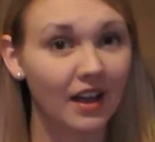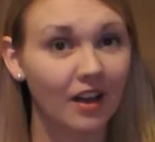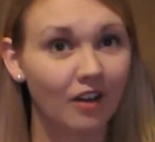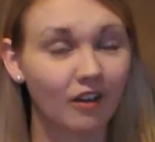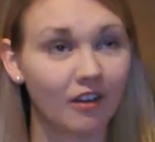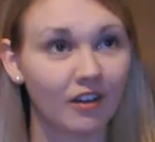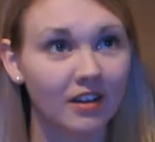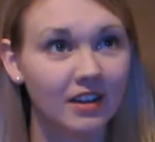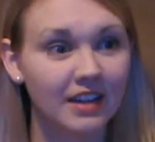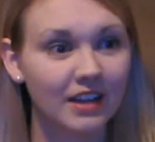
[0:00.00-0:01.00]

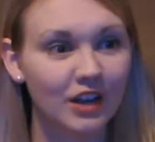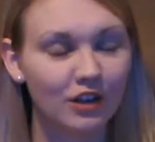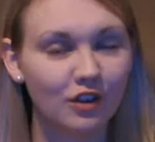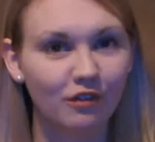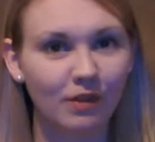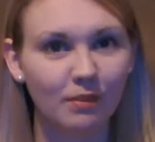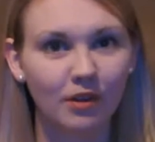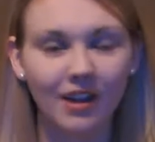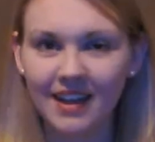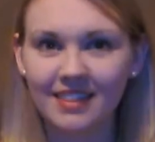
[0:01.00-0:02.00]
on
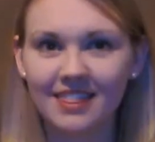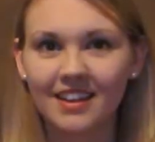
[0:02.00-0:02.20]
November 8th.